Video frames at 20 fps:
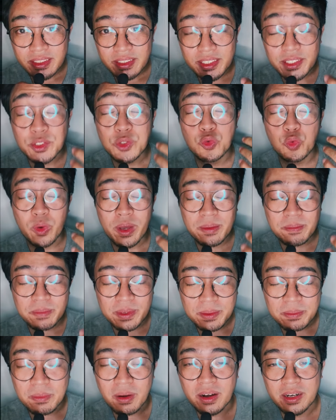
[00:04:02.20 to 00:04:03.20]

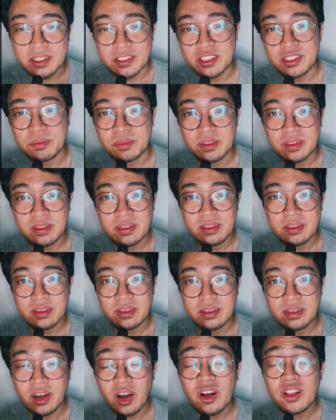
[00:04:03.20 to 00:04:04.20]
Wemby marketable?
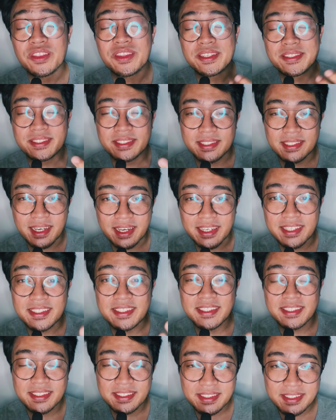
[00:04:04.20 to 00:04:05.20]
All the
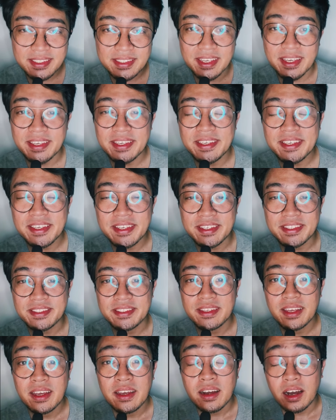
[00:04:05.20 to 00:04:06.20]
signs say he
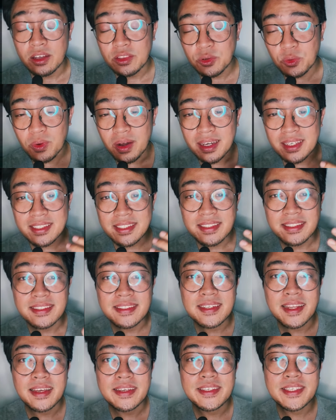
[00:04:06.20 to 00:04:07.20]
is, otherwise
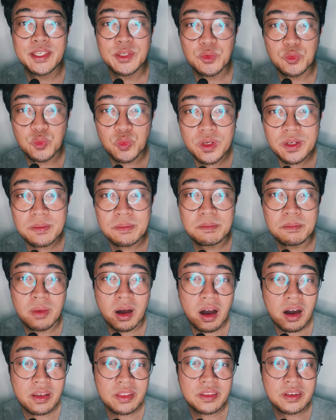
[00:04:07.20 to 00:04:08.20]
Nike wouldn't
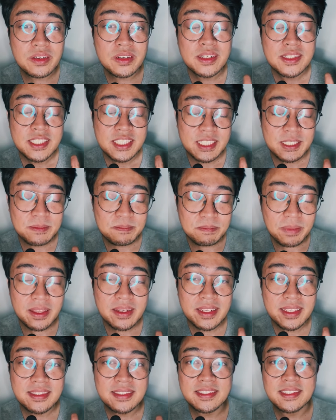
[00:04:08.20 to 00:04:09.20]
bother
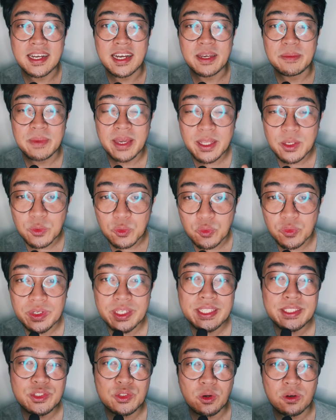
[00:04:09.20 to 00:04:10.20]
spending time and
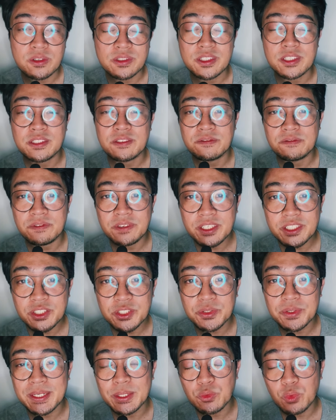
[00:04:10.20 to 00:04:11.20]
resources
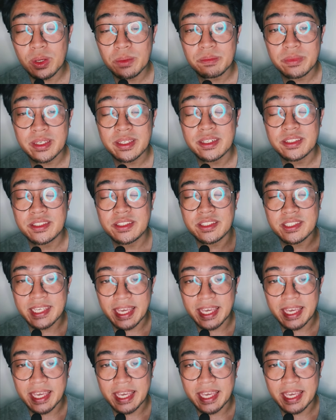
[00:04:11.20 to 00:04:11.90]
featuring Wemby in its